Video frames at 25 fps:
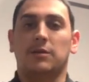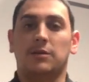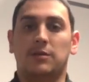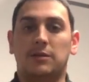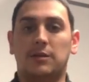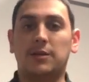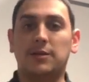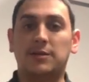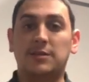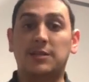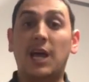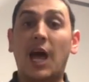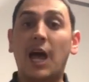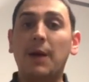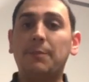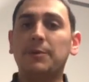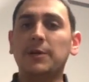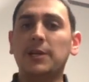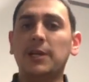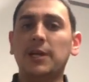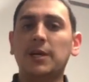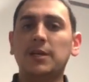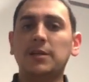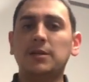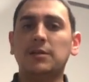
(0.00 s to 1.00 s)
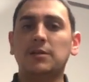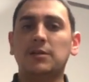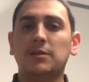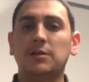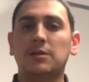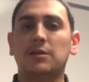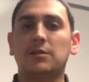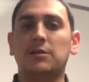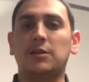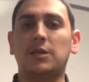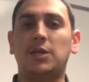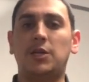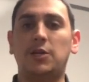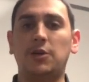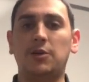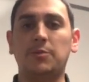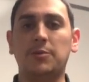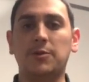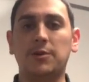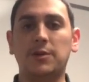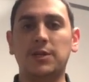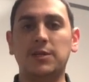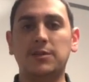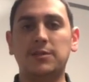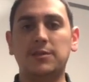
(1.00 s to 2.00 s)
the scapula, the
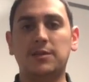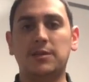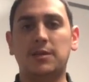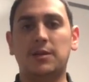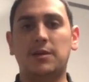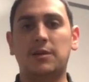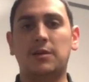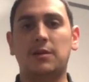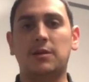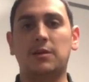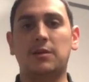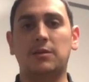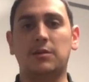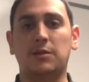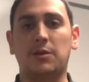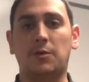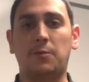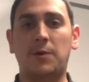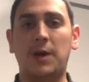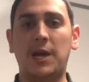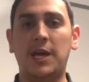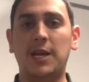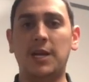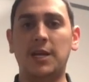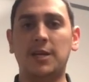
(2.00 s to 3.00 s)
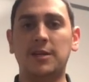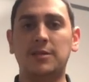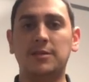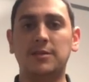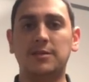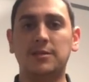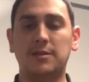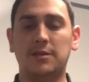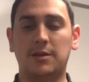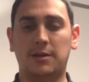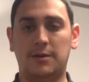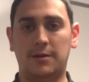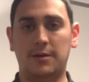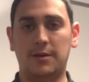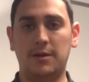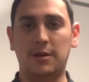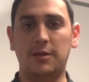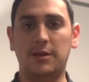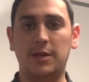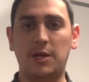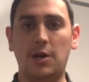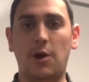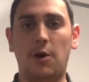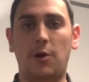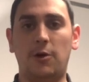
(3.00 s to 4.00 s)
humerus, the radius,
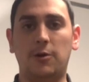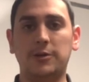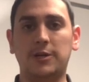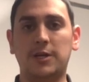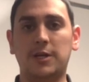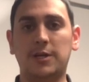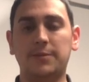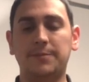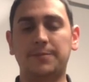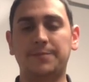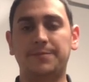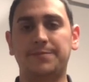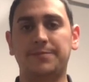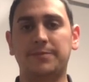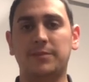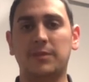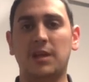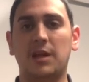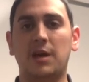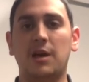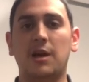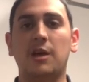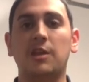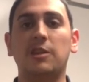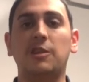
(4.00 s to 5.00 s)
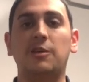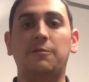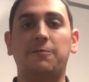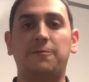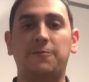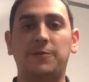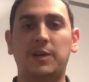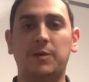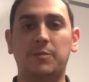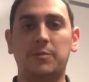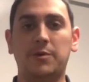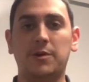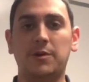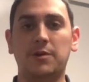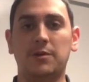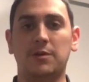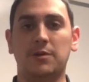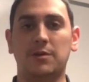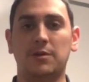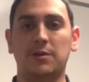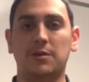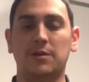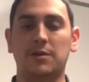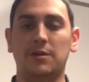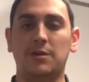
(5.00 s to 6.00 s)
the ulna, the
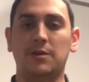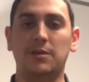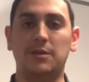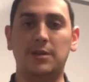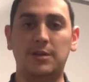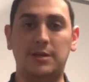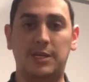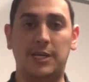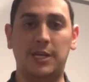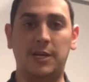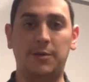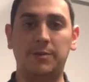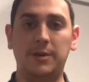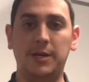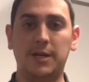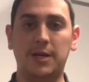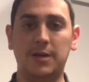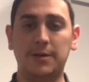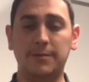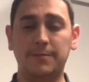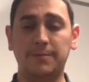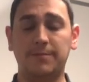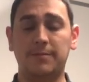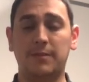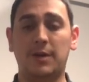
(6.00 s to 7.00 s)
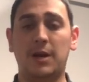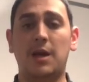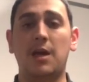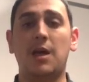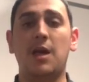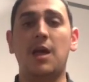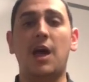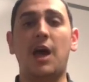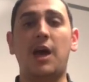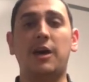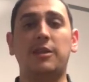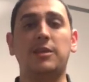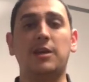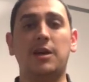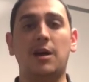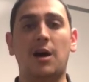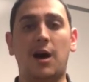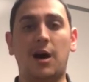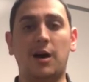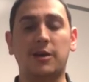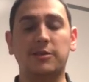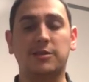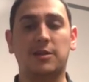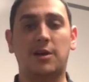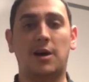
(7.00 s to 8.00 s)
femur, the tibia, and the
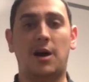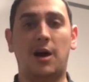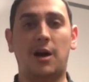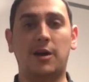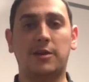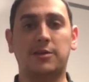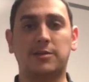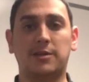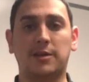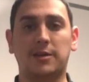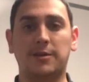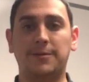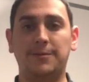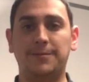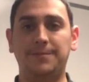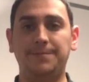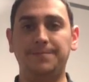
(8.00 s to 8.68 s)
os coxa.